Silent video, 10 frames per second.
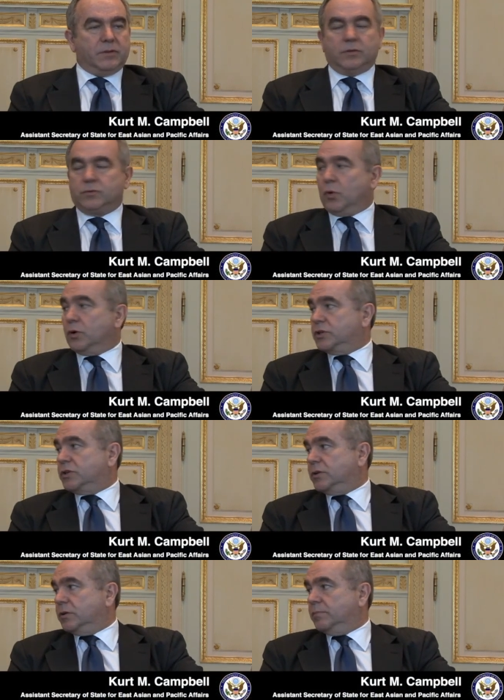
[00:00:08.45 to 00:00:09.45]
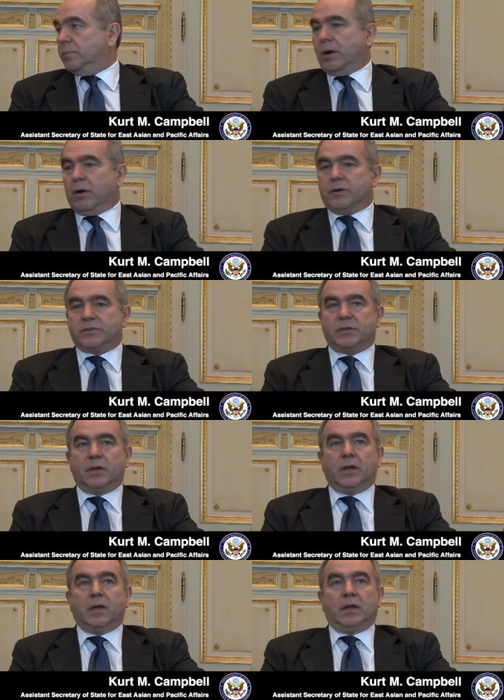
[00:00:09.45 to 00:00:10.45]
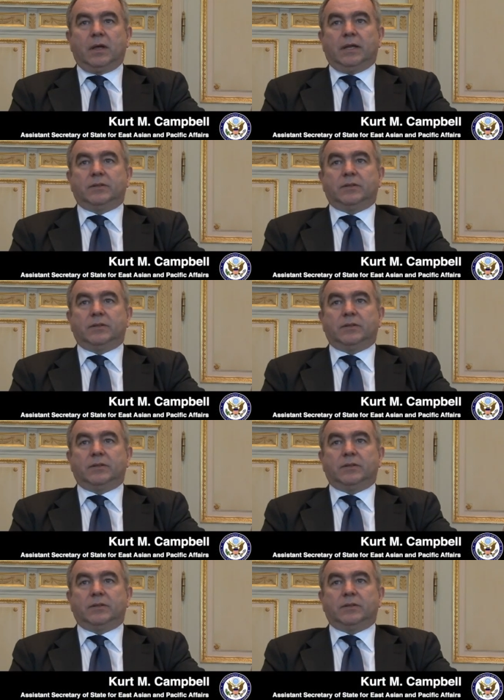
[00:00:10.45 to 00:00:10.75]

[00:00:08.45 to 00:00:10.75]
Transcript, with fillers: torchbearers mm.